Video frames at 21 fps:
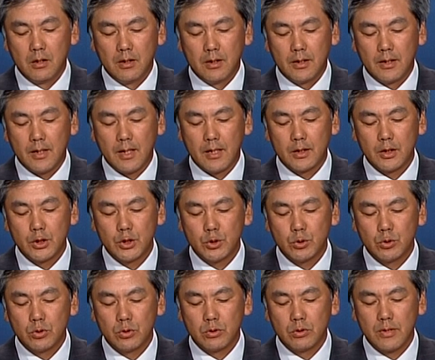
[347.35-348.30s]
In
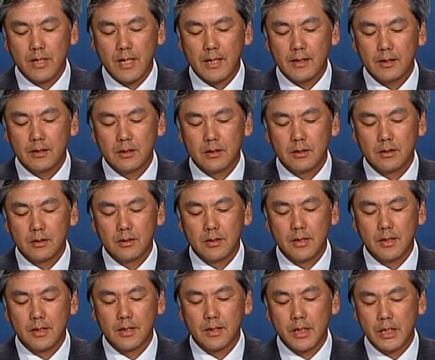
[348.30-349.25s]
addition to that,
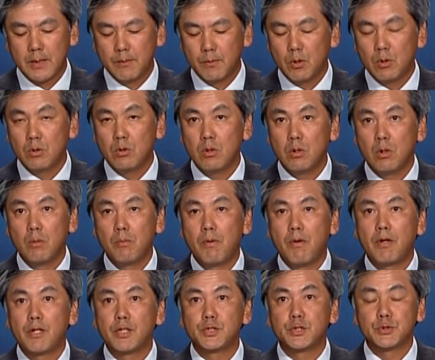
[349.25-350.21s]
the Kibo
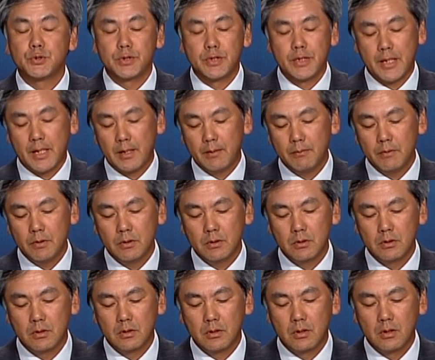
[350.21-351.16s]
operation team,
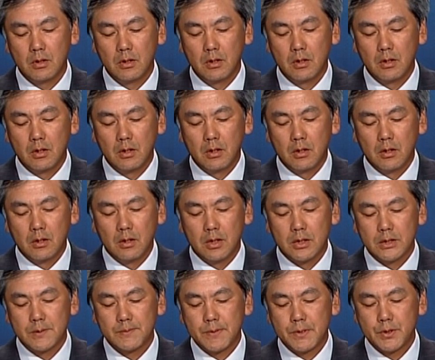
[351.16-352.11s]

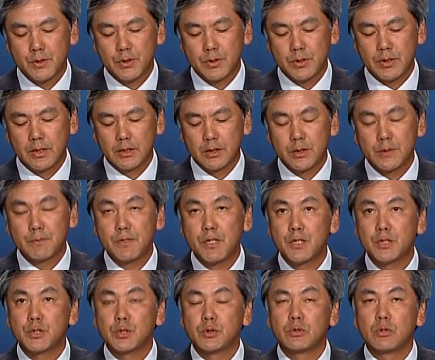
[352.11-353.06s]
especially the
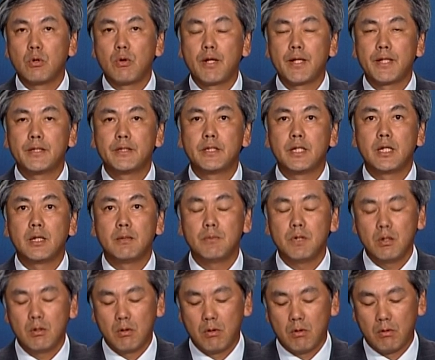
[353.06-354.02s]
simulation training team,
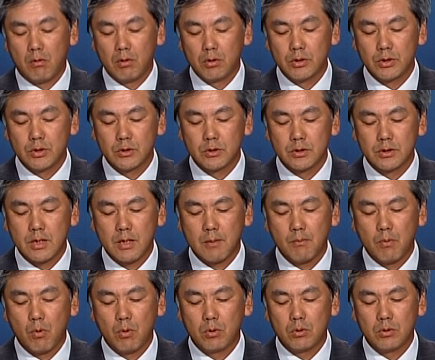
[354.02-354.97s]
also
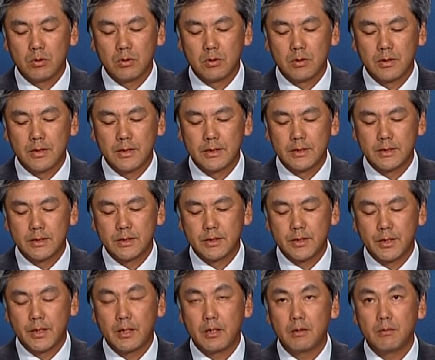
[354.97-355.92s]
support this
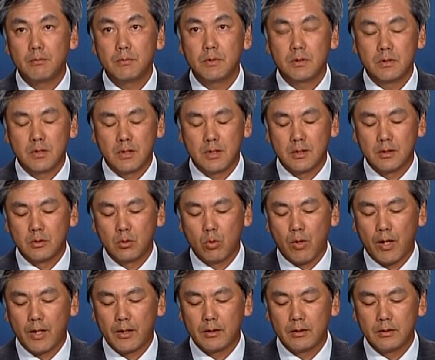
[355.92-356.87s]
team and
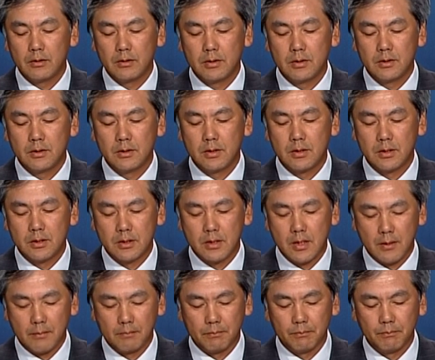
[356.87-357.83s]
train
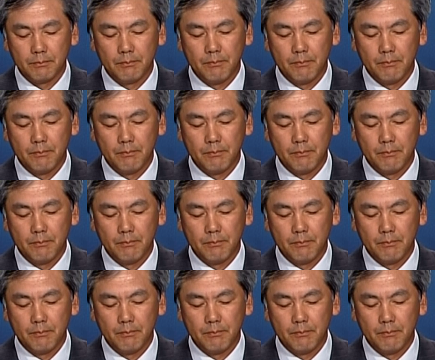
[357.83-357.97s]
them.